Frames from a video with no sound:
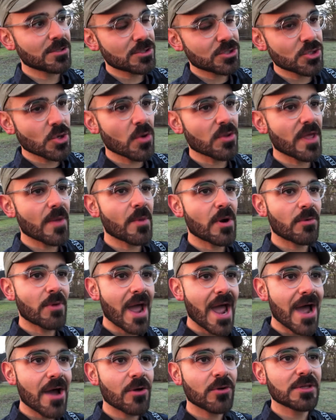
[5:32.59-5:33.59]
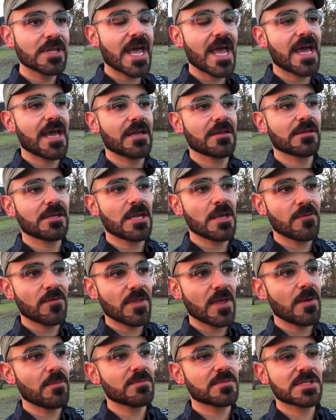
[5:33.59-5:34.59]
show them around and give
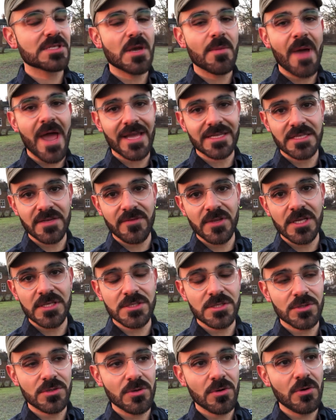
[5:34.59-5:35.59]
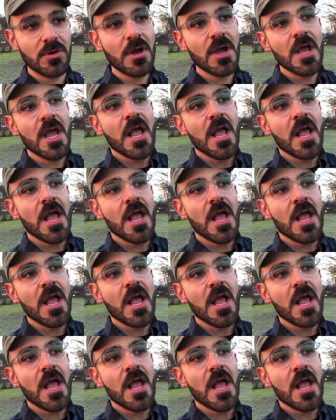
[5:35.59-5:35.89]
them some activities to do.